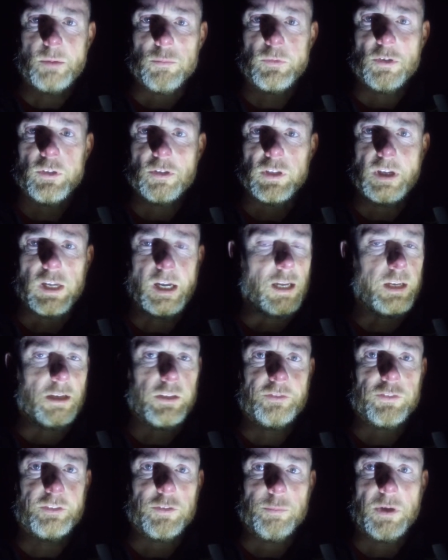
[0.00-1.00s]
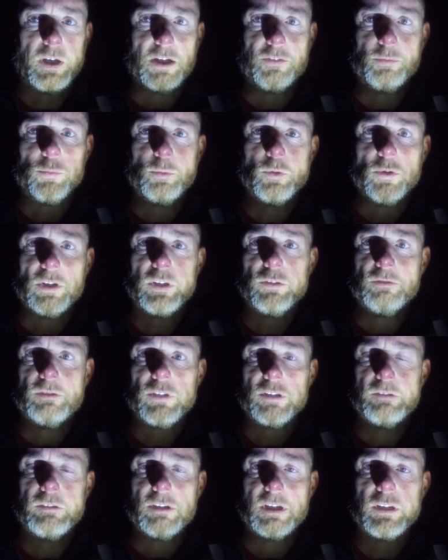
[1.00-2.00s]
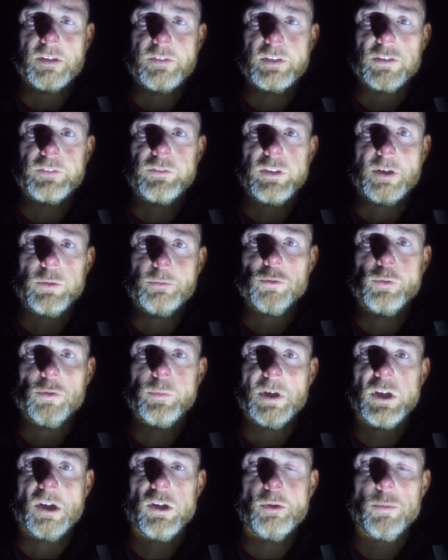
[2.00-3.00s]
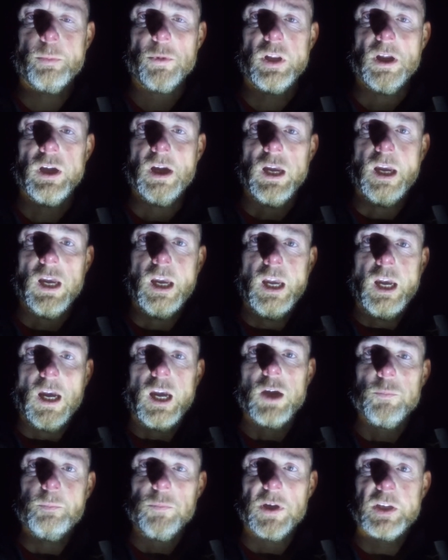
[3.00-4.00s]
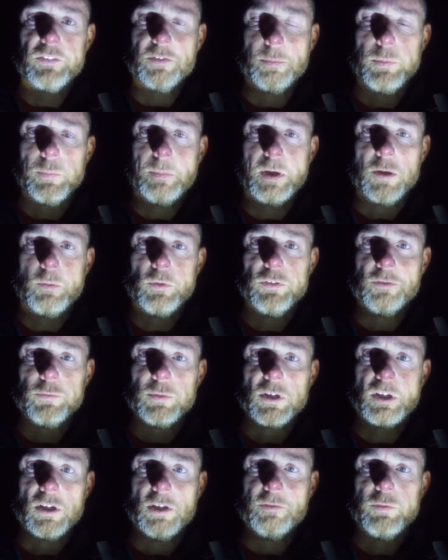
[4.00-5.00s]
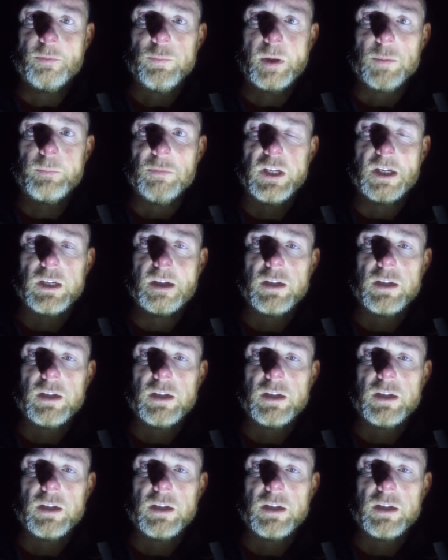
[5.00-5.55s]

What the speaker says: Couldn't get any sort of pace walking or running or anything, so that was all a bit horrible. Picked up a bit once we got over Mam Nick.